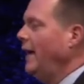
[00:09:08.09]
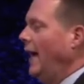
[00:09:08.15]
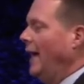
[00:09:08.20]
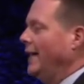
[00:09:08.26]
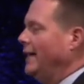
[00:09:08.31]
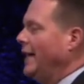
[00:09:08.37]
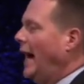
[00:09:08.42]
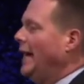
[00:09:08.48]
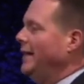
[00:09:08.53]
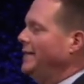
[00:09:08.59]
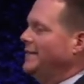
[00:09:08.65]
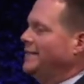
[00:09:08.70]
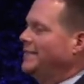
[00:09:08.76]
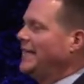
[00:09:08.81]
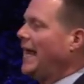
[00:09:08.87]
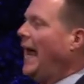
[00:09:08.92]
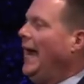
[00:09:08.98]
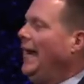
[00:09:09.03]
and God
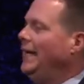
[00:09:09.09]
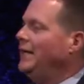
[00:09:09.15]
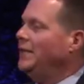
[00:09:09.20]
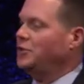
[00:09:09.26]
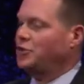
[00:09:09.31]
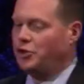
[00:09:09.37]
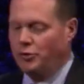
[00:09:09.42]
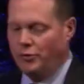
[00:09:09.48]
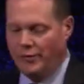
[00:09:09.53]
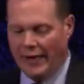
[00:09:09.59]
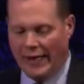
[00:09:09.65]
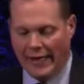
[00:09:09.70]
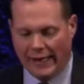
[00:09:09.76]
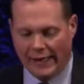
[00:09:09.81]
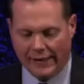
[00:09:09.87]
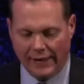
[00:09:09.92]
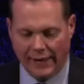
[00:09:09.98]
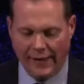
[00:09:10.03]
designed us
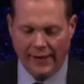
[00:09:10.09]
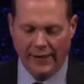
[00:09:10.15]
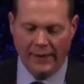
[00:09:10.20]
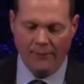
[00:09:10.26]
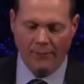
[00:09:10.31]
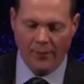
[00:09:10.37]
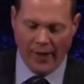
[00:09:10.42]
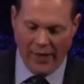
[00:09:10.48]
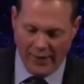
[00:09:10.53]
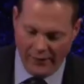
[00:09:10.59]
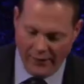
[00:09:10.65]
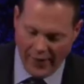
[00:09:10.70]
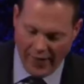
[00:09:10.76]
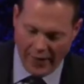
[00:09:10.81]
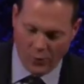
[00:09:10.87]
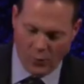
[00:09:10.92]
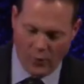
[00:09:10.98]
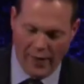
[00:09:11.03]
uniquely in
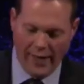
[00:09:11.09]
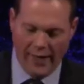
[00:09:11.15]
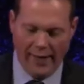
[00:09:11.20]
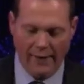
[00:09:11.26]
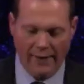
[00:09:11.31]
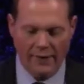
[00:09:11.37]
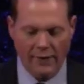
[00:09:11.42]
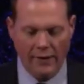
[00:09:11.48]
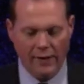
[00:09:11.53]
that way.